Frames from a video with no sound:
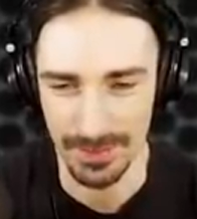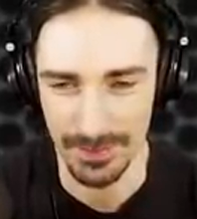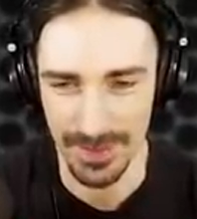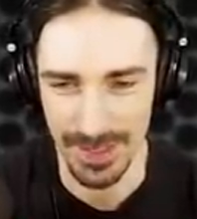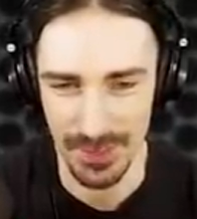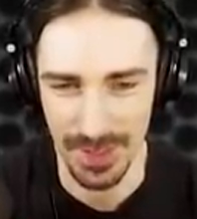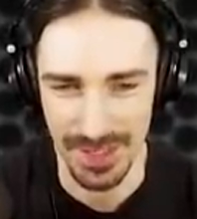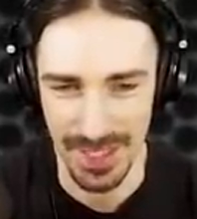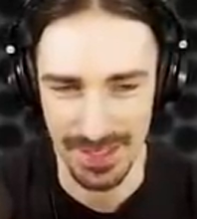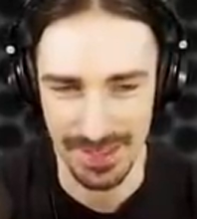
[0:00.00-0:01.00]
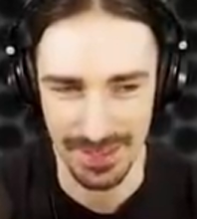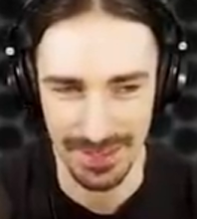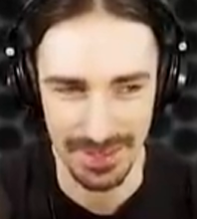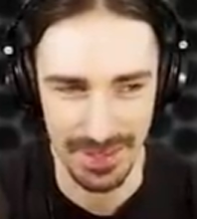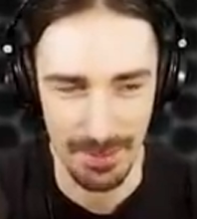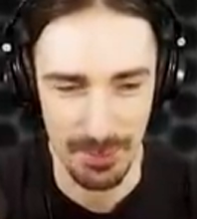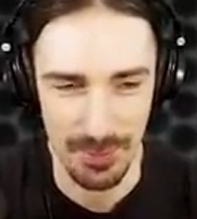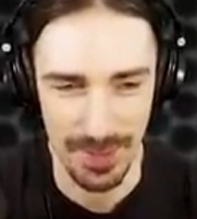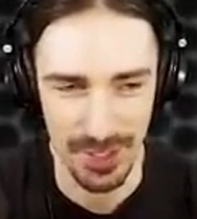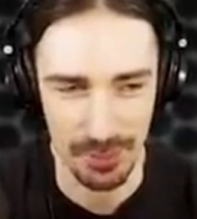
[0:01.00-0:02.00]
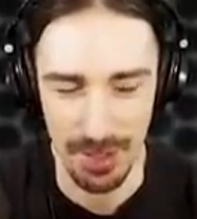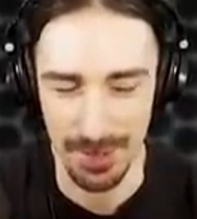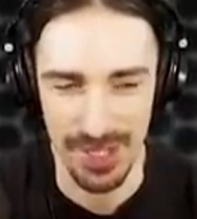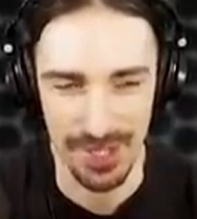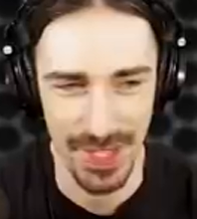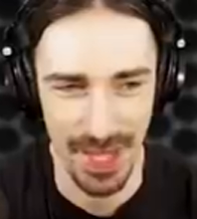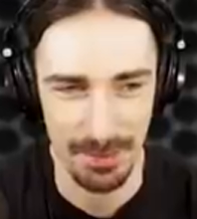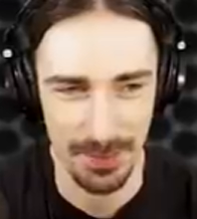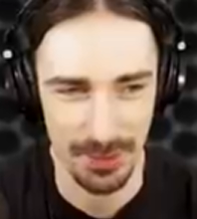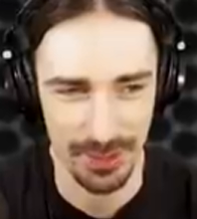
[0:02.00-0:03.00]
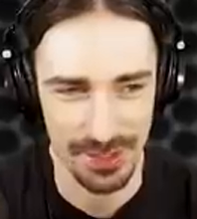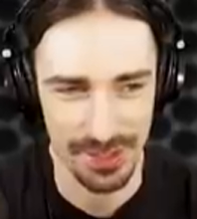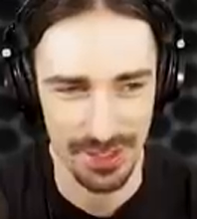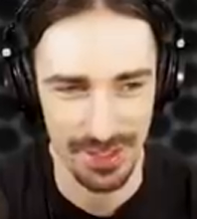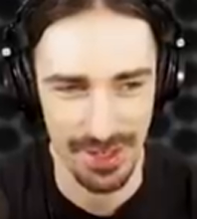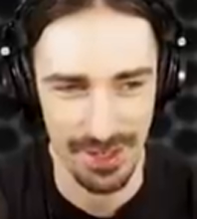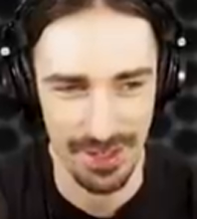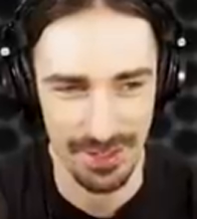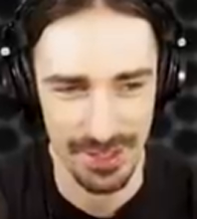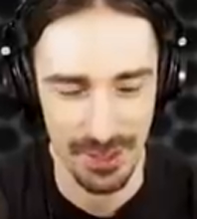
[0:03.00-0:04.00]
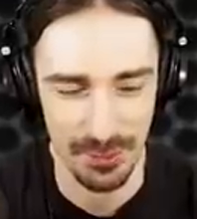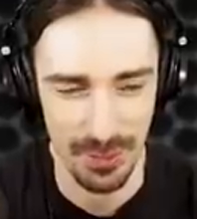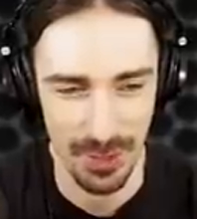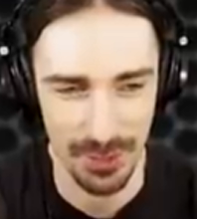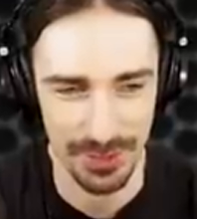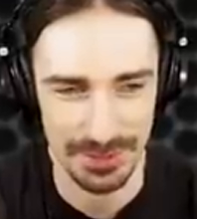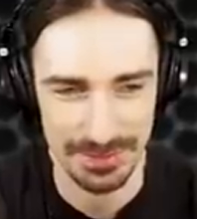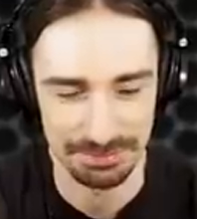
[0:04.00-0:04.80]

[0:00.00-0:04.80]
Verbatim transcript: Yeah, that's, that's, fantastic. That's yeah, moving is probably not that important and uh, it's, it's really not.